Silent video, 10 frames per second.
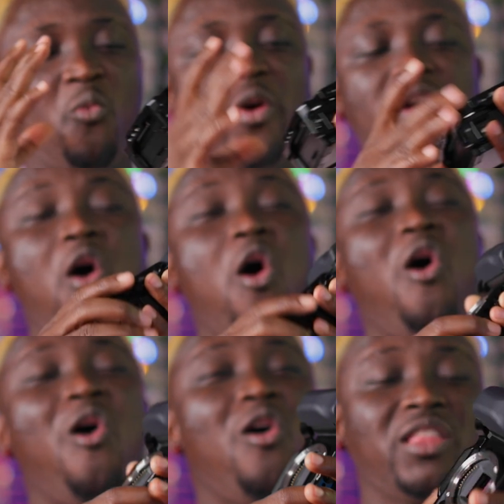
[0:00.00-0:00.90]
with
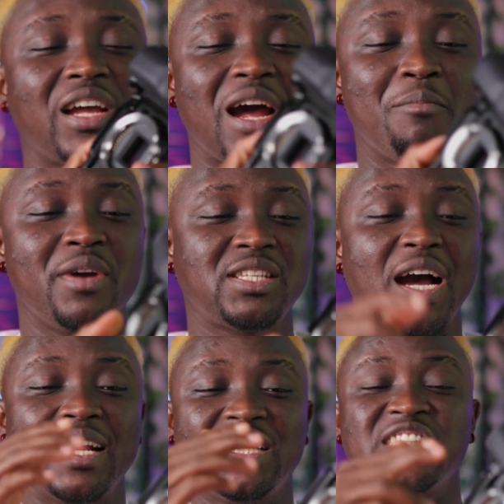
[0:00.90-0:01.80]
all the cameras
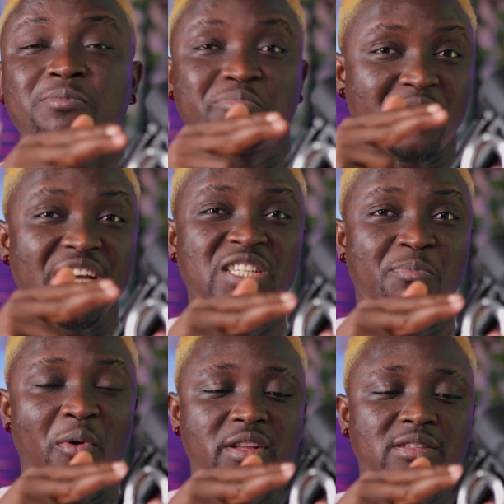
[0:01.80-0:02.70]
at this price
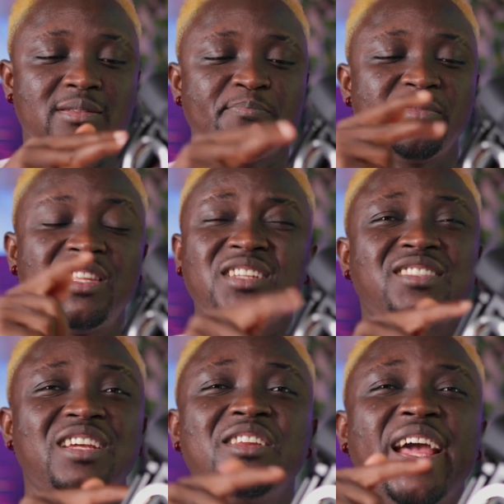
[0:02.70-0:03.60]
point, this
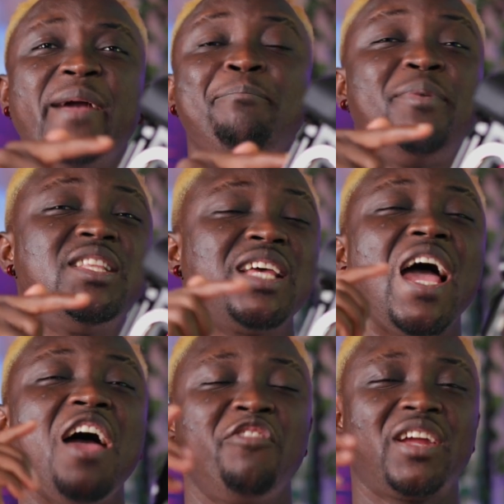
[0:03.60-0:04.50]
thing beats
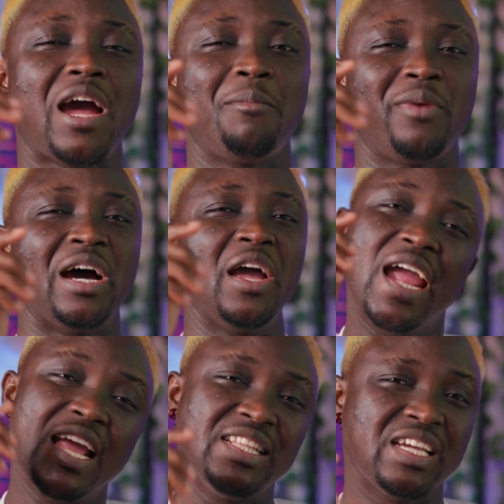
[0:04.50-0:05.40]
every camera
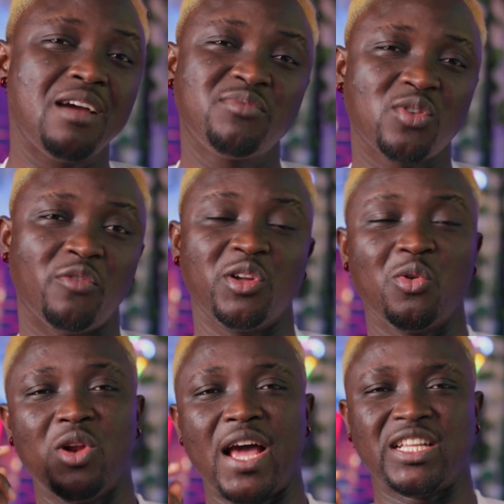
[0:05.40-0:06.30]
in terms of the
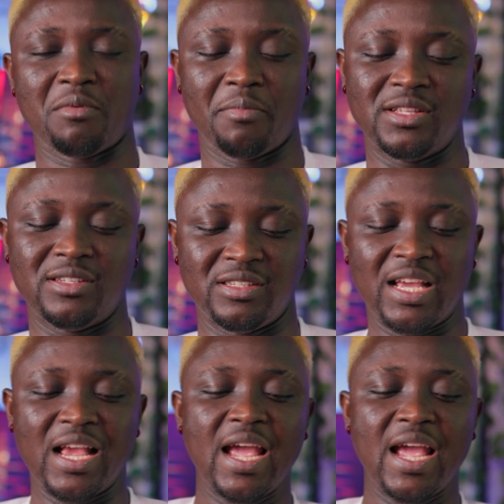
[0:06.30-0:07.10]
low light capabilities.